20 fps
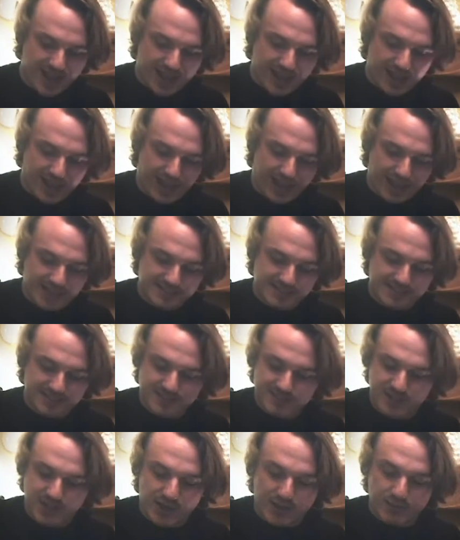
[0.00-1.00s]
Here's the
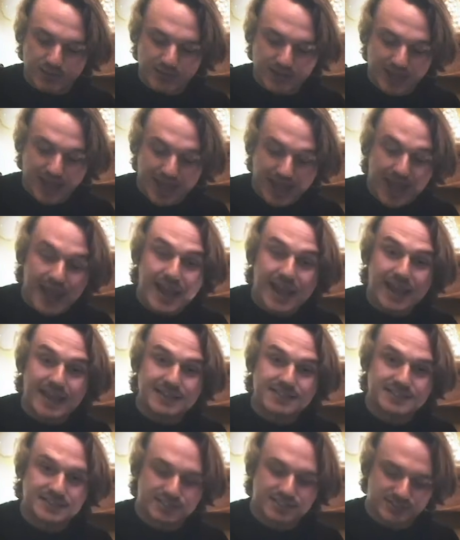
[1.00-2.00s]
toe,
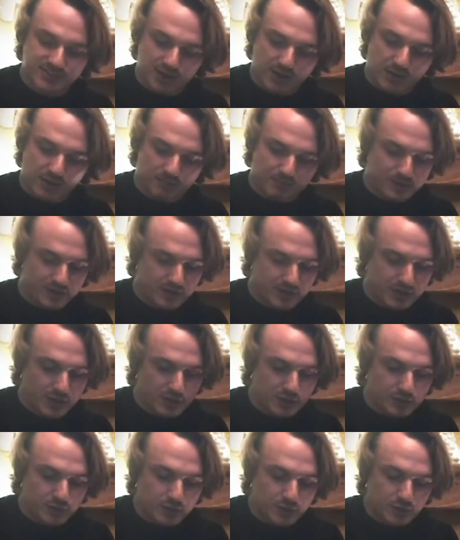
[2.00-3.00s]
here's the top,
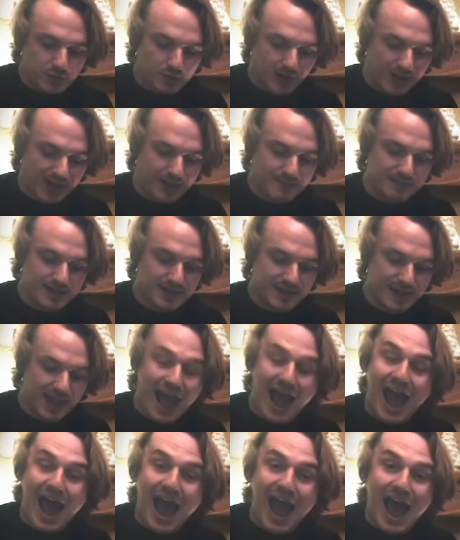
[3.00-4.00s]
you hammer,
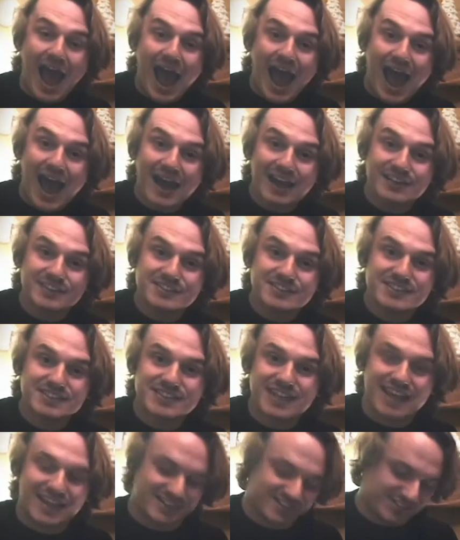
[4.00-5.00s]
I'll
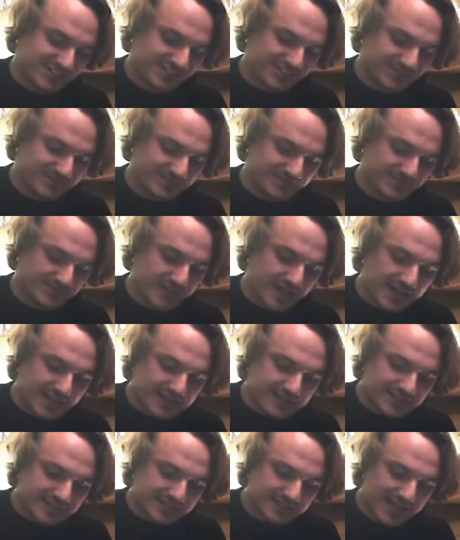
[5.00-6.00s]
stitch.
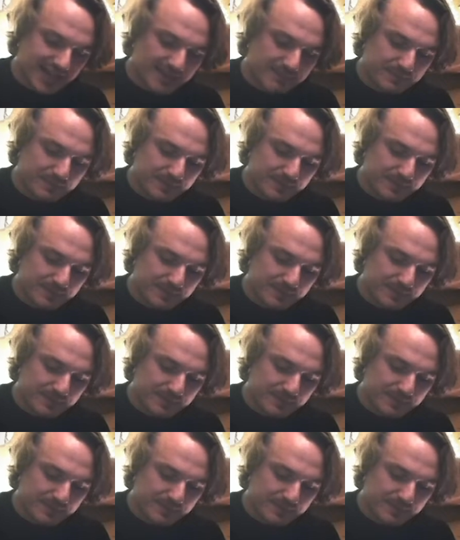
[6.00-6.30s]
Tap,